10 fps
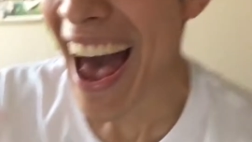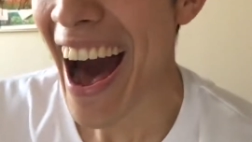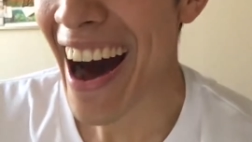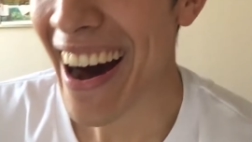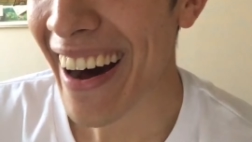
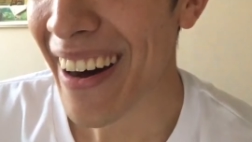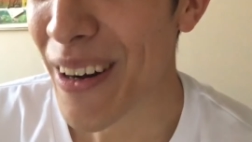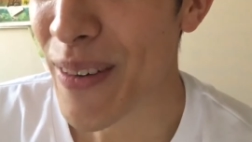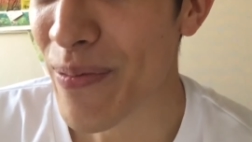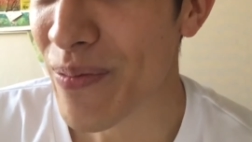
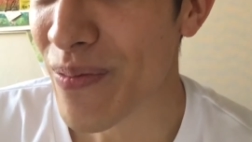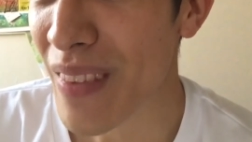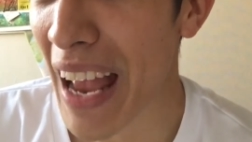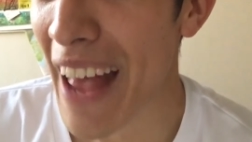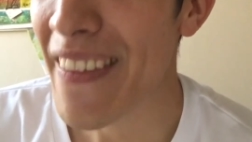
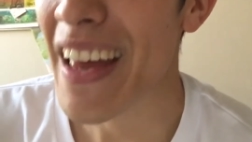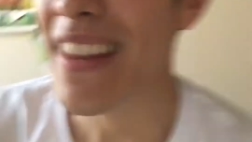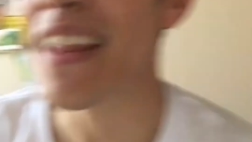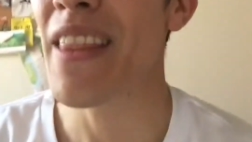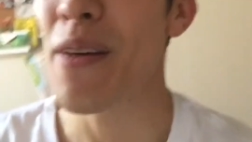And
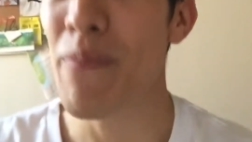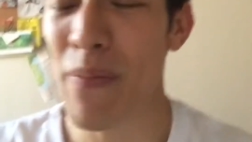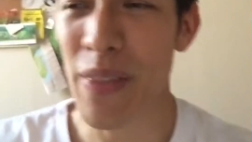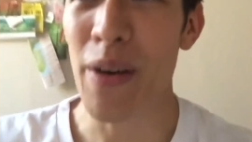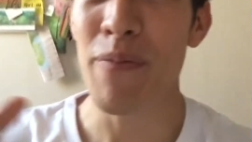then
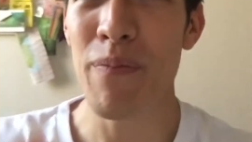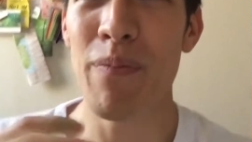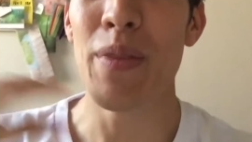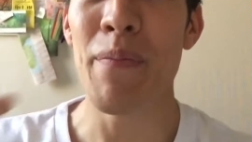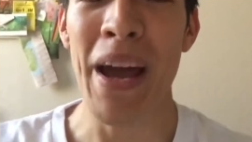the
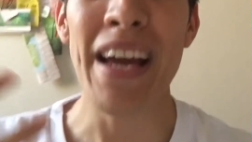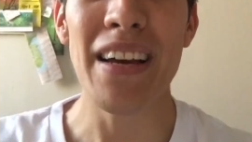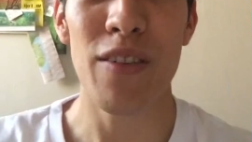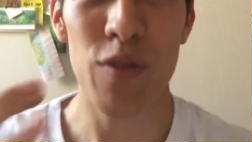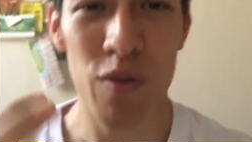
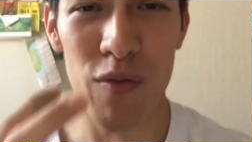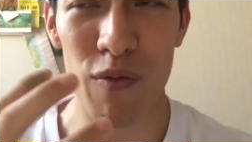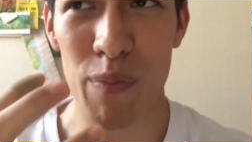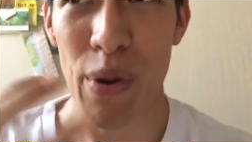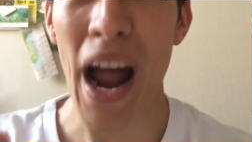main
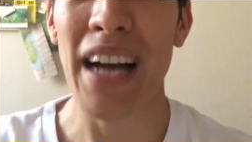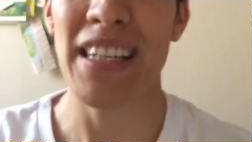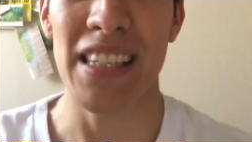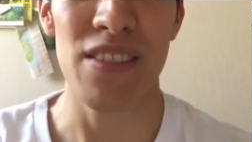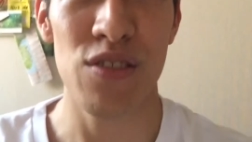
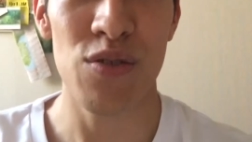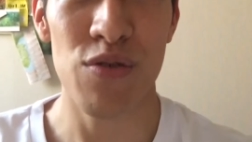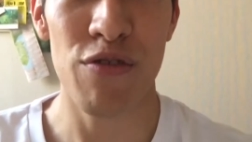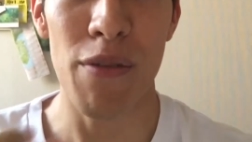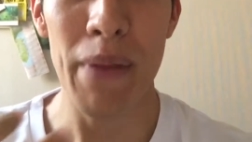practice
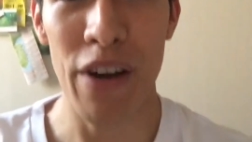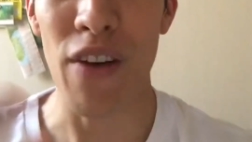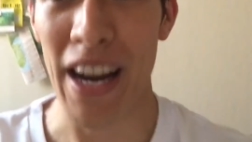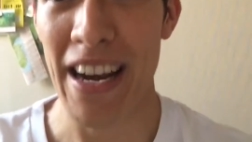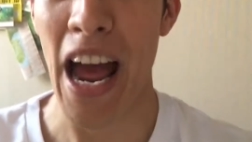for me
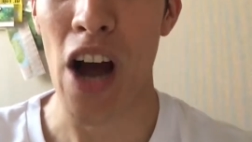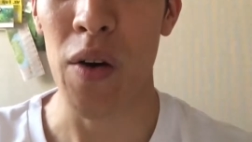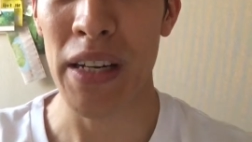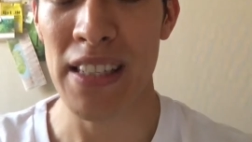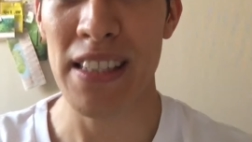right now
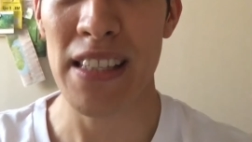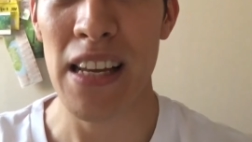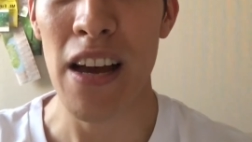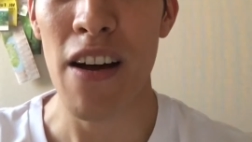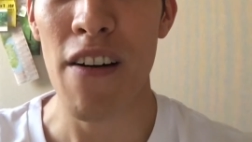is
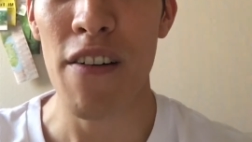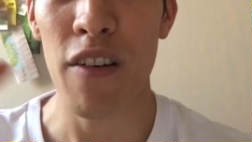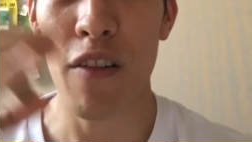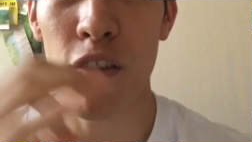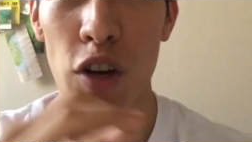
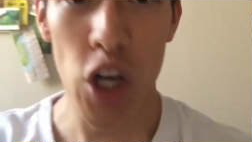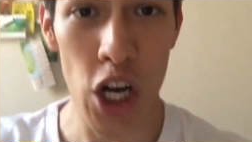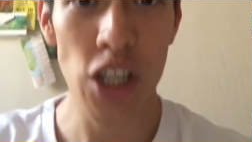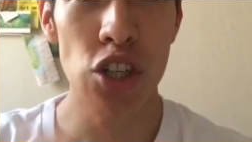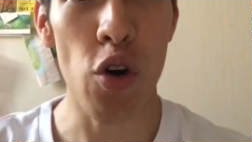
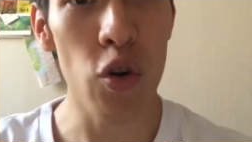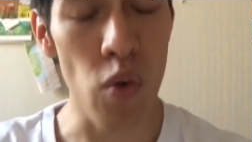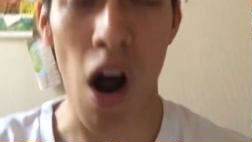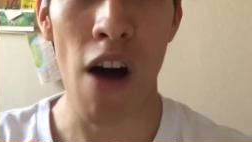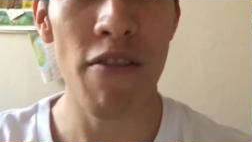cooked or
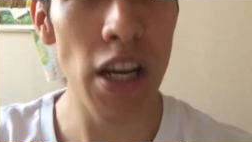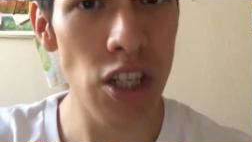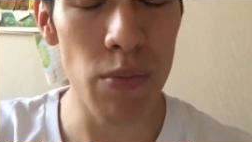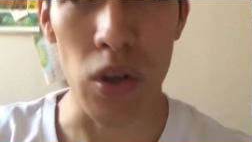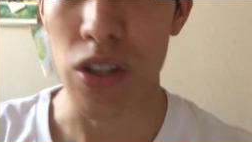raw
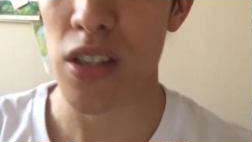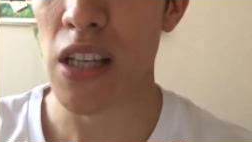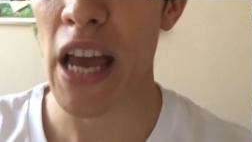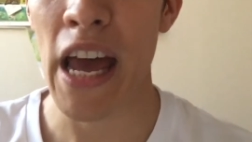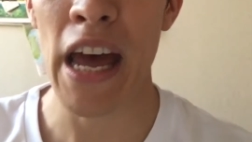vegetables.
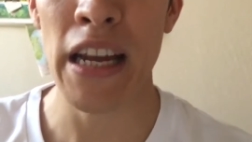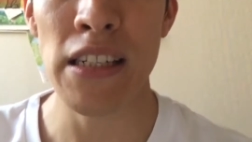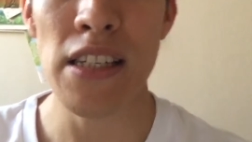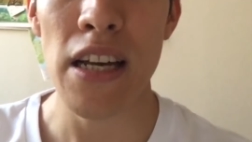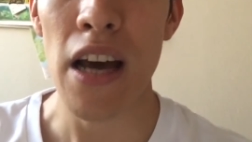
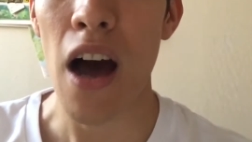And